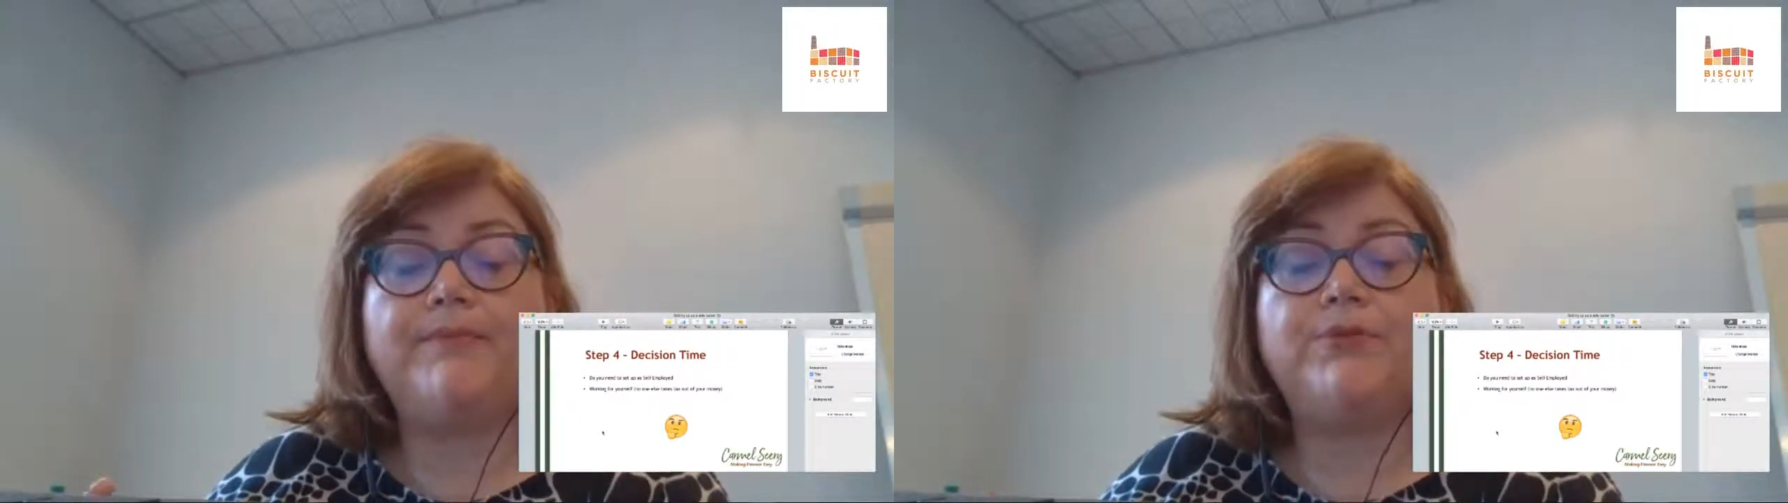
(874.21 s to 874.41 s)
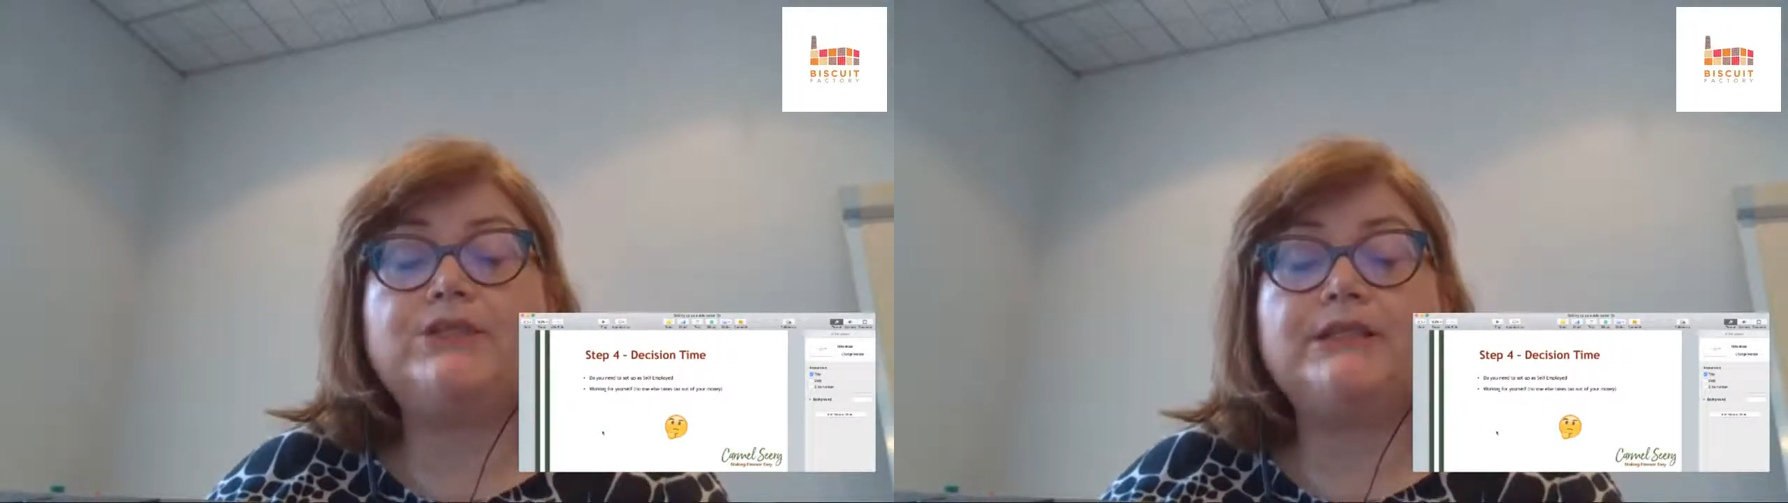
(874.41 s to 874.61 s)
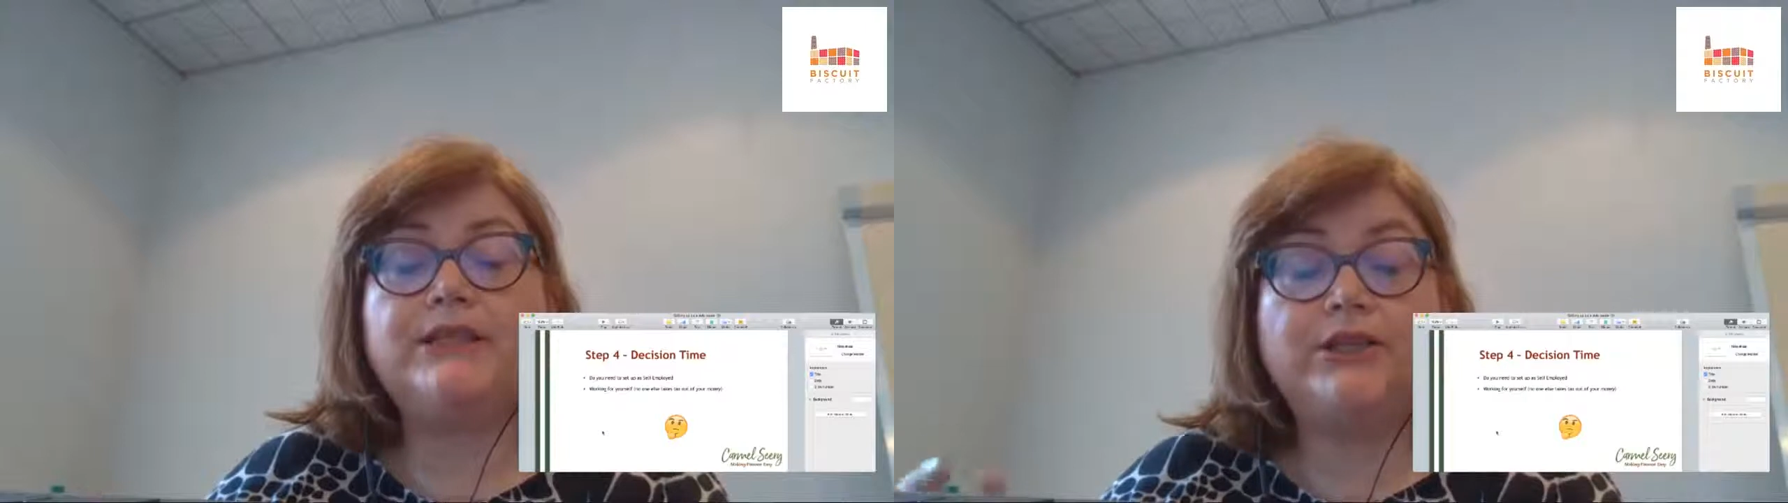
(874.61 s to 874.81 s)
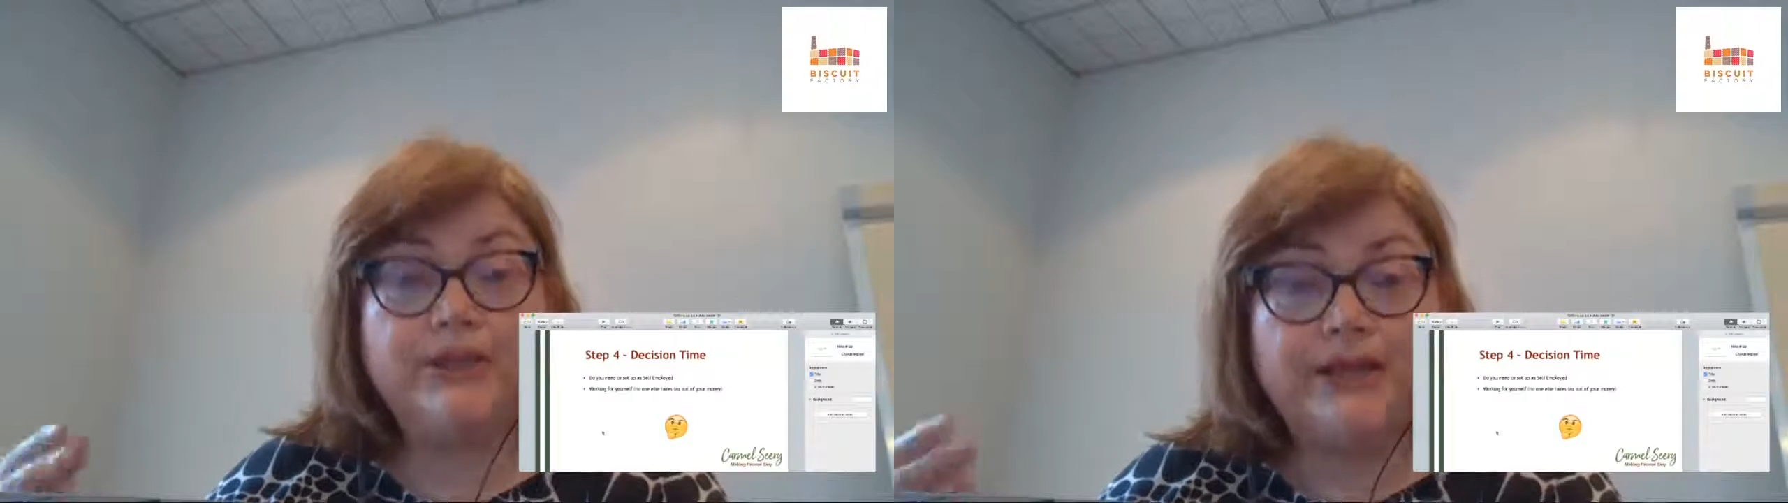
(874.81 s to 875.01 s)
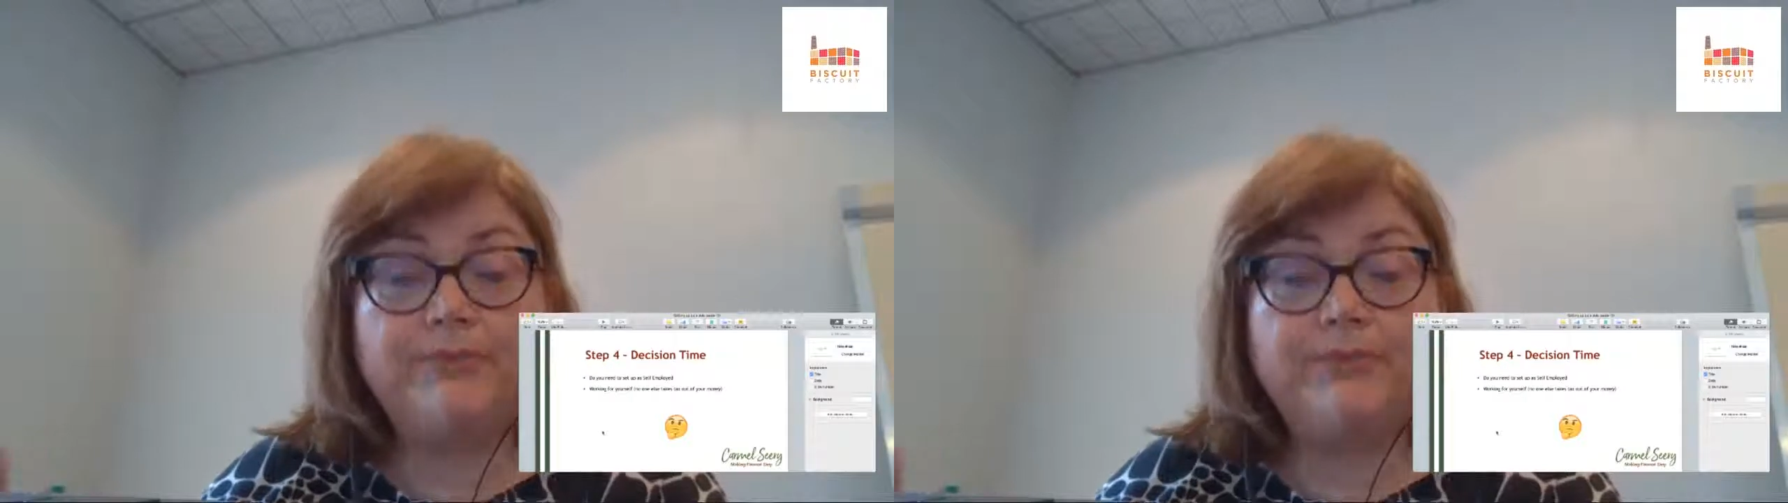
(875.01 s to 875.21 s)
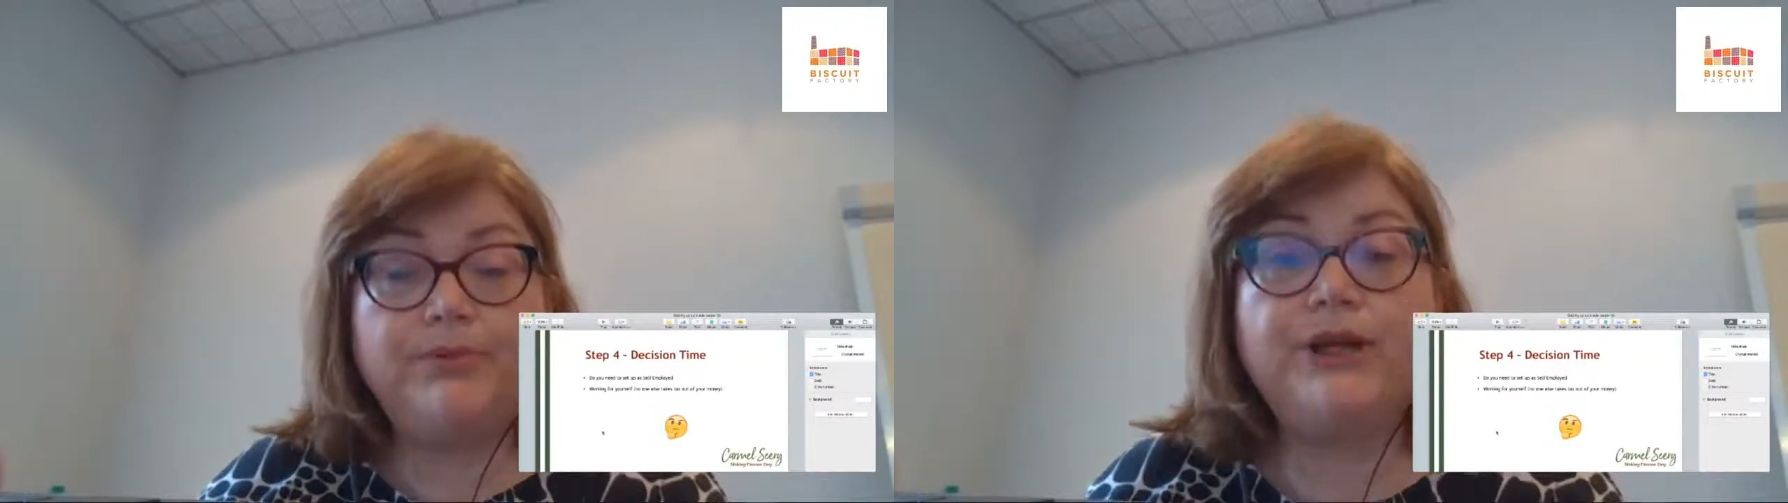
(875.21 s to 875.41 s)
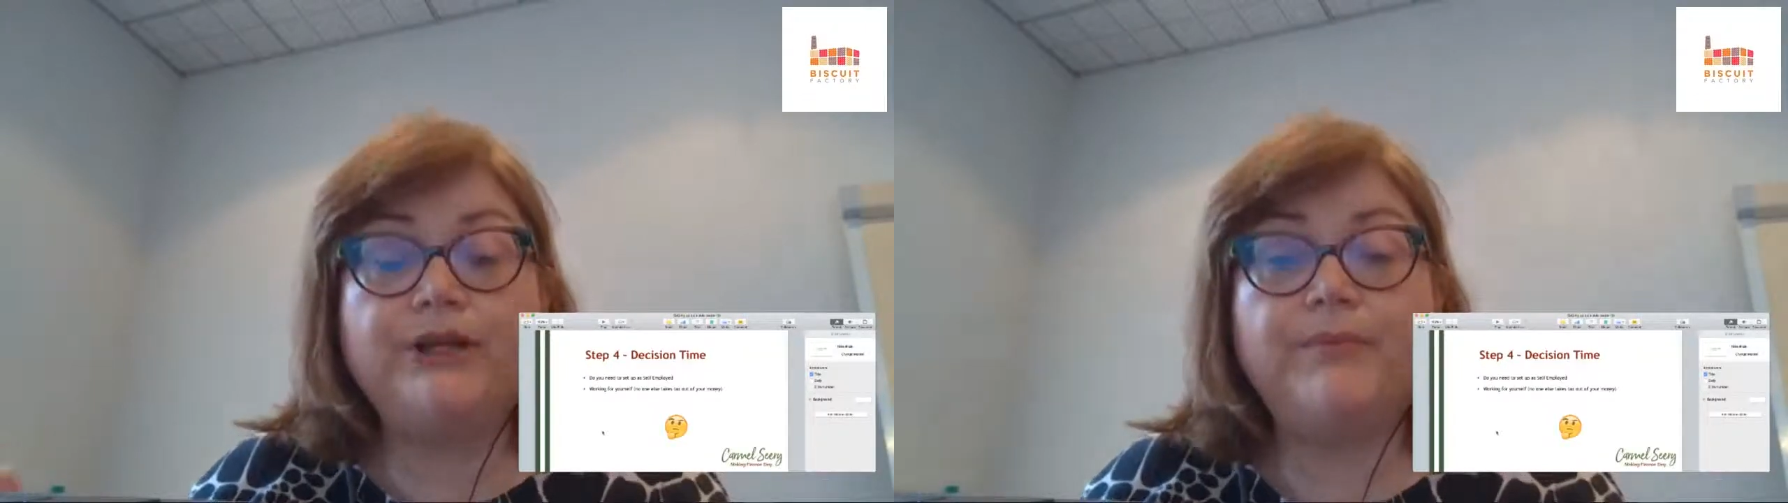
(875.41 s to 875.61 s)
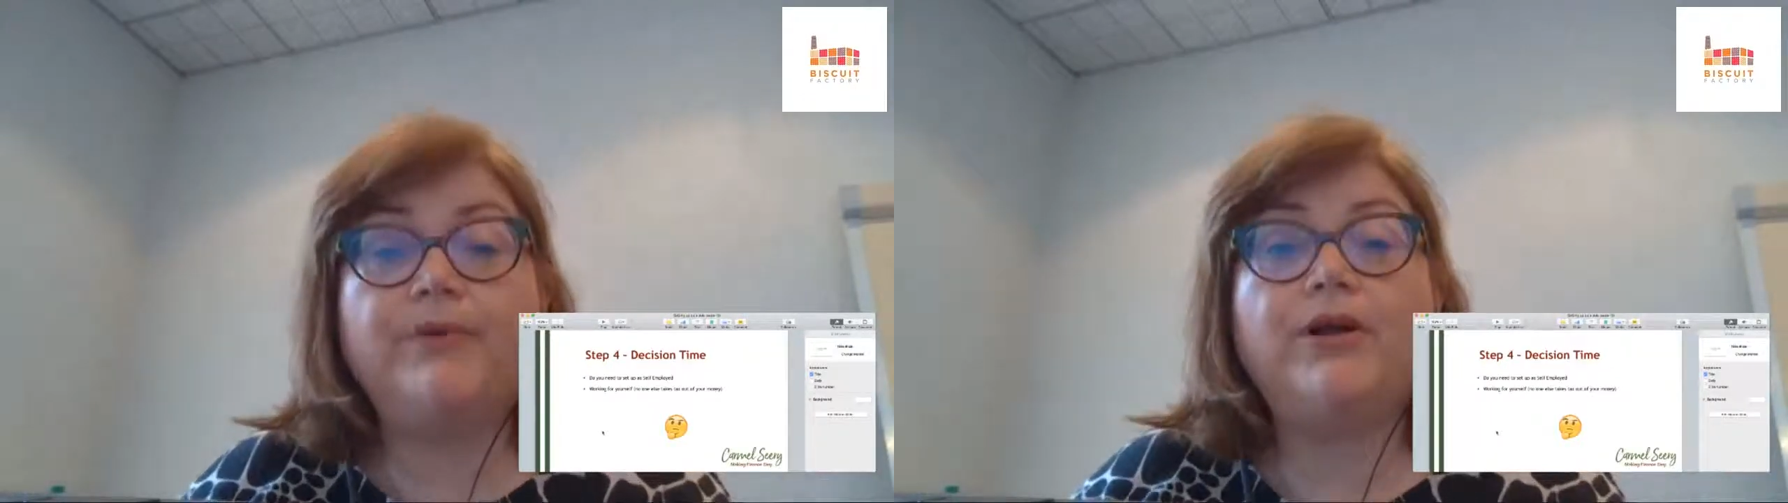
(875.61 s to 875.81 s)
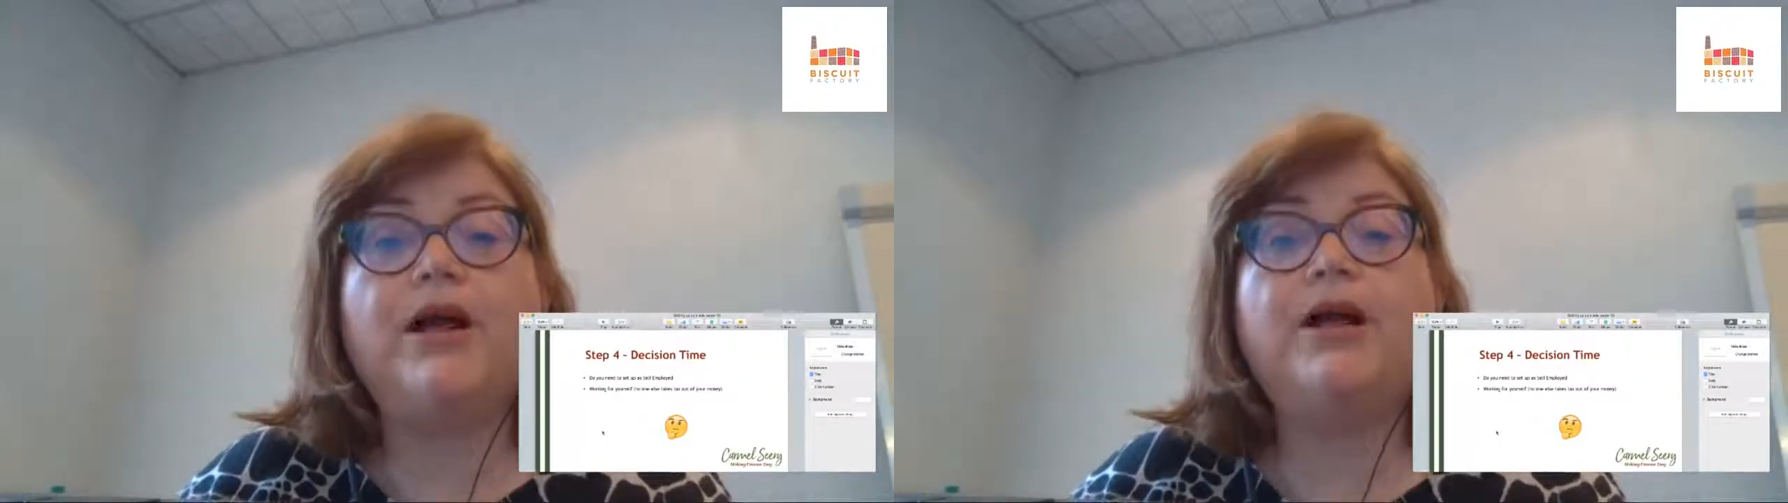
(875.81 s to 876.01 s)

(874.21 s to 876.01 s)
put the employer number